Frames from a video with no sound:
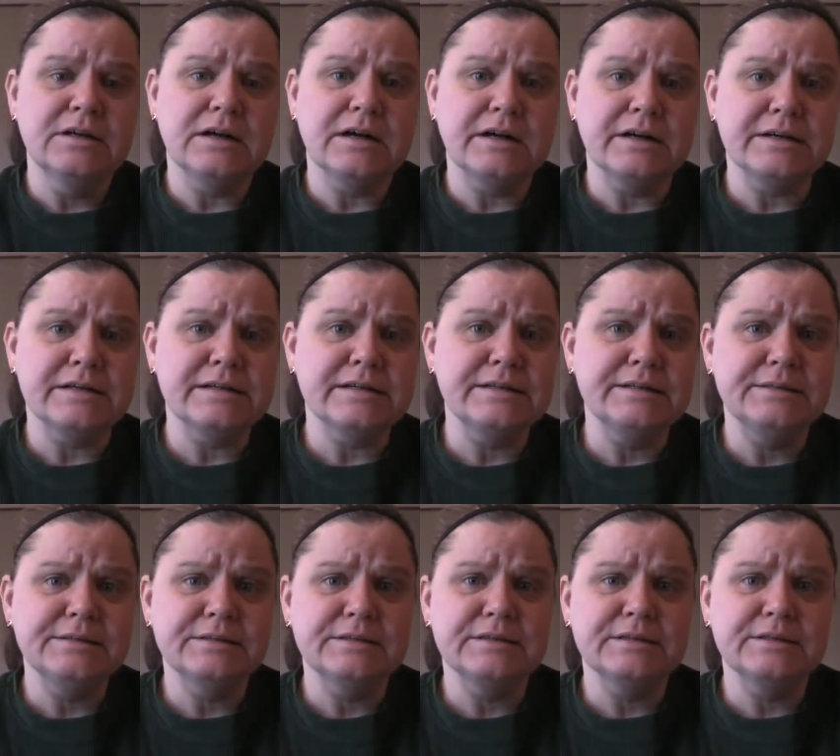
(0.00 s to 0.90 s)

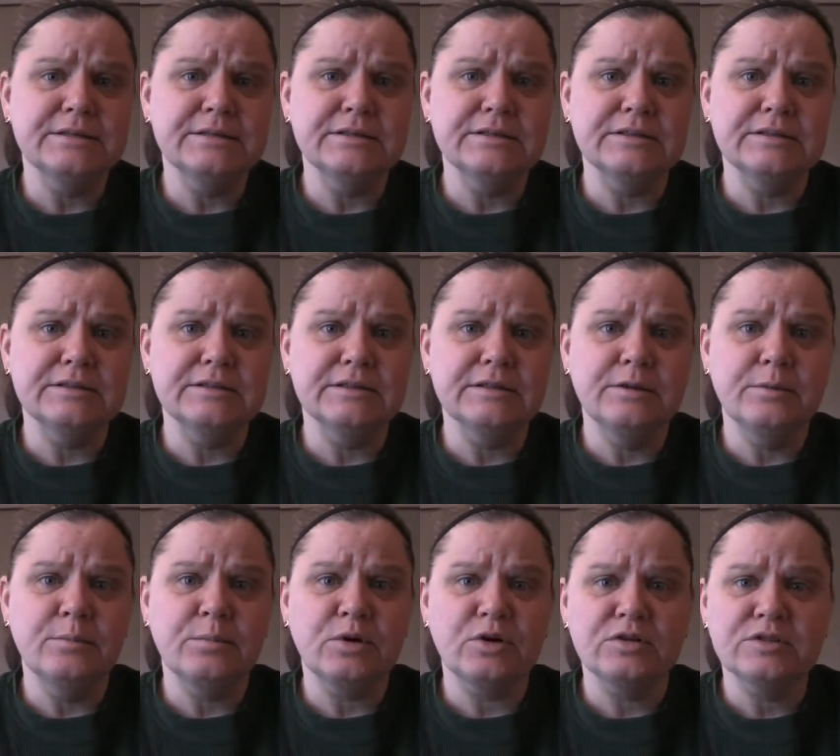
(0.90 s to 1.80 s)
I
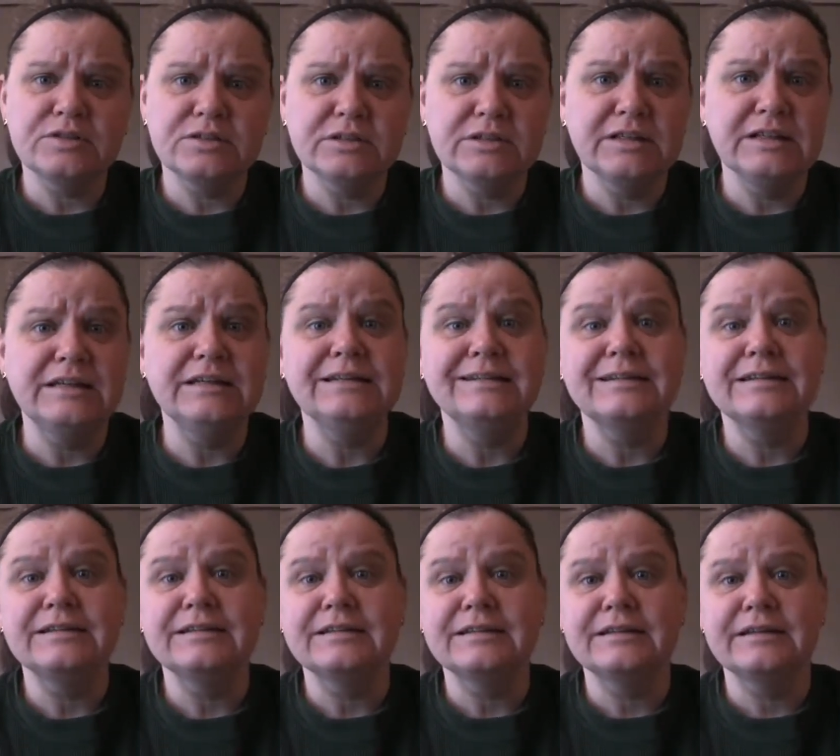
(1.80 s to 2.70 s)
personally
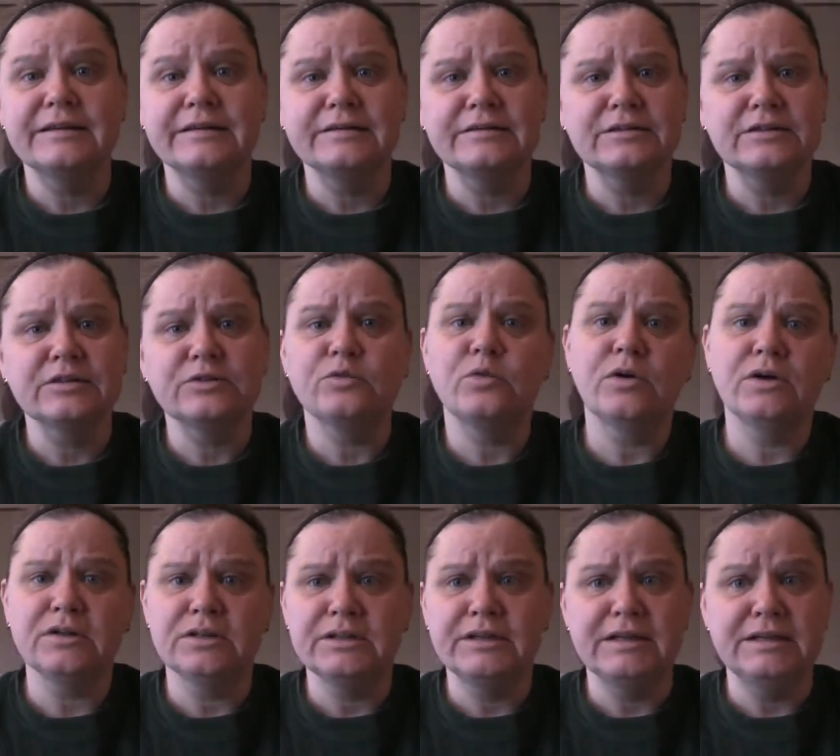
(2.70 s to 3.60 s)
think the
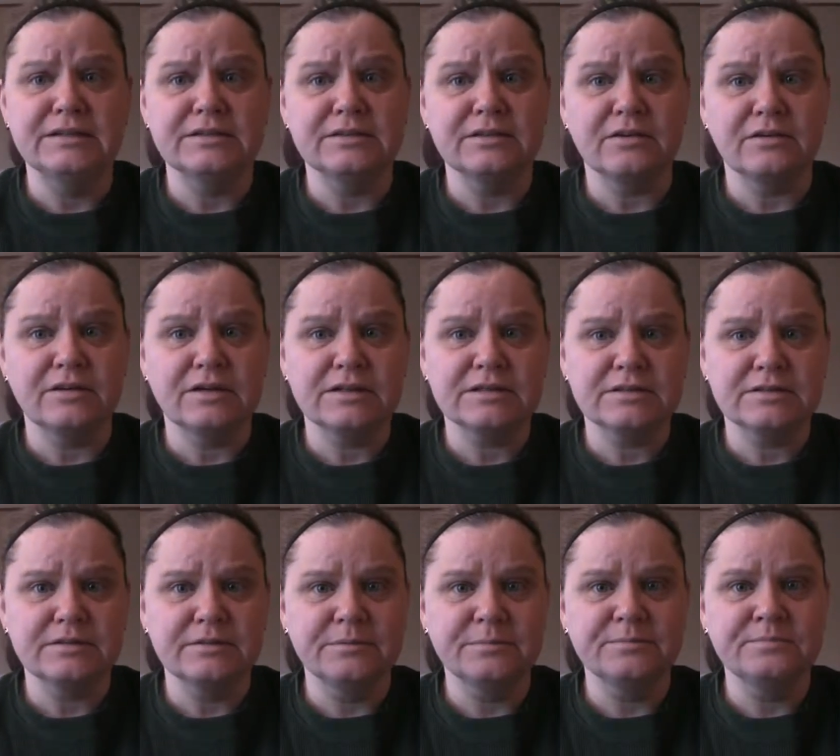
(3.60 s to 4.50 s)
quality is
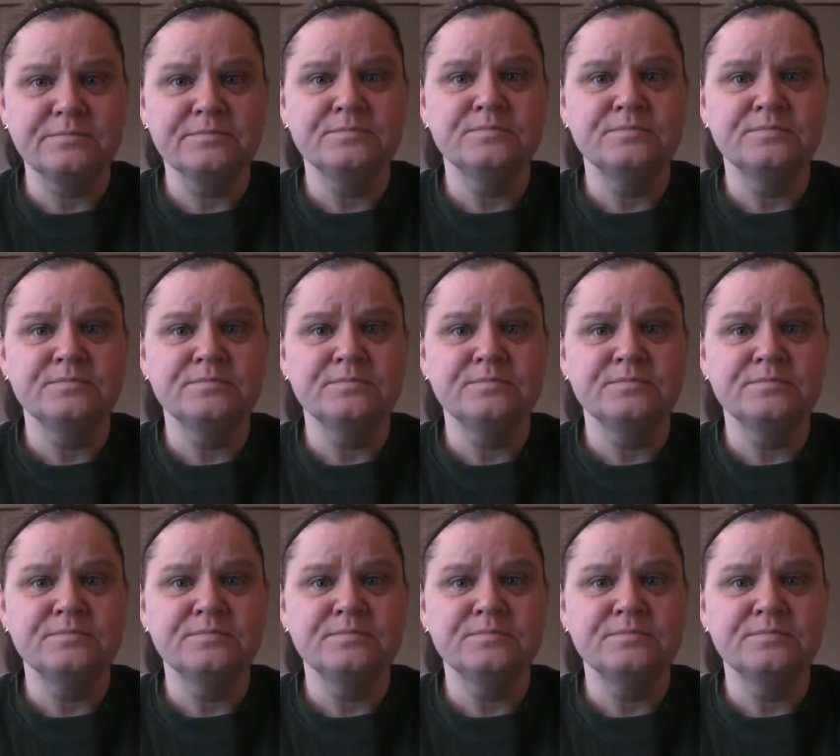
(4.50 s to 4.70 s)
awesome.